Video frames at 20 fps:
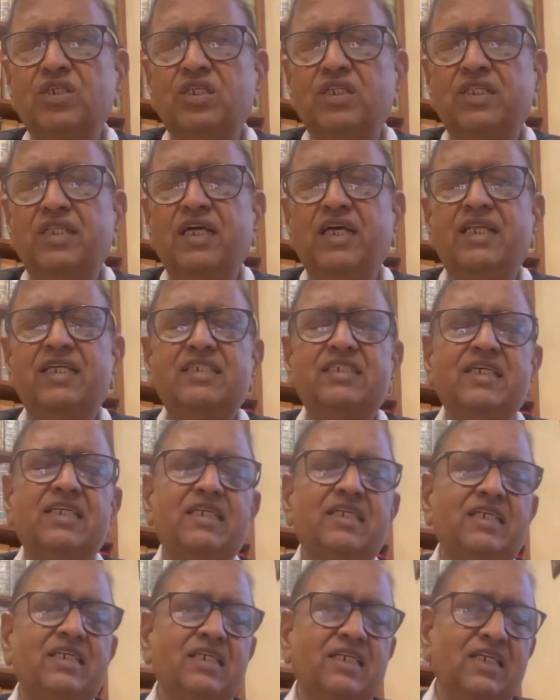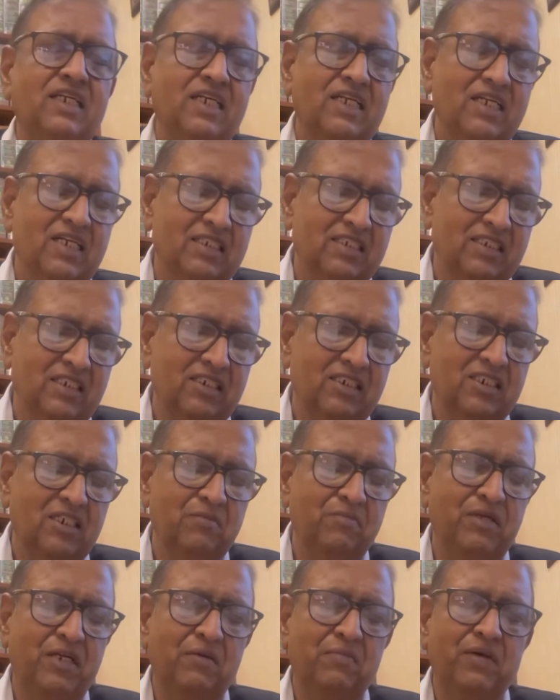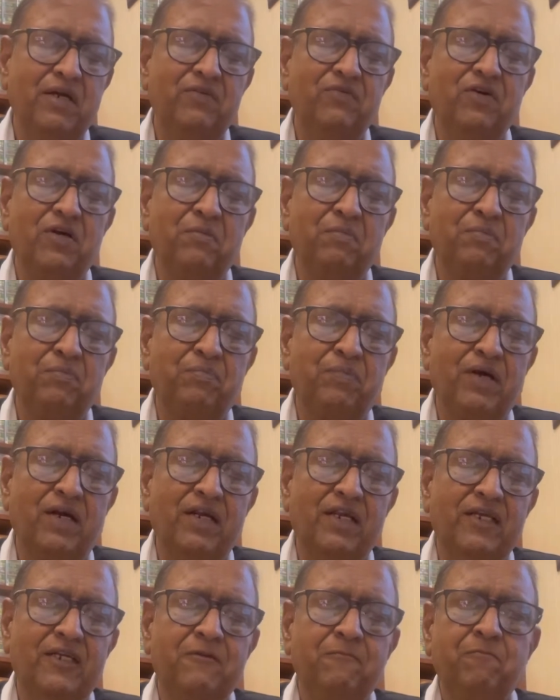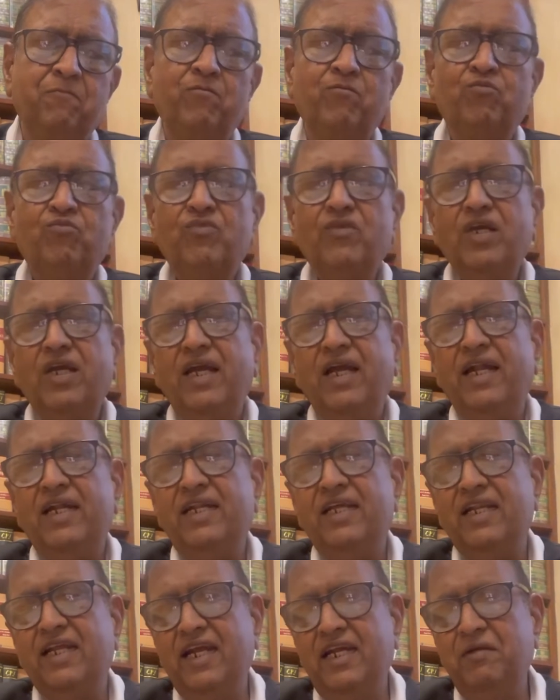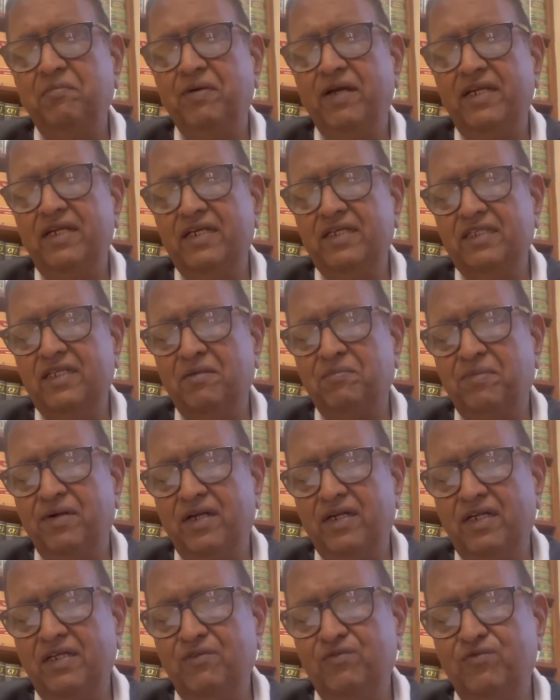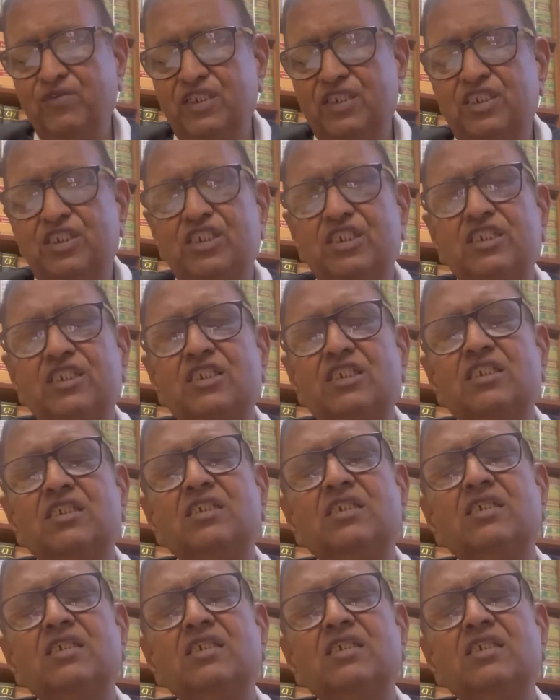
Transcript: There is an assertion made by one party and denied by other party, which is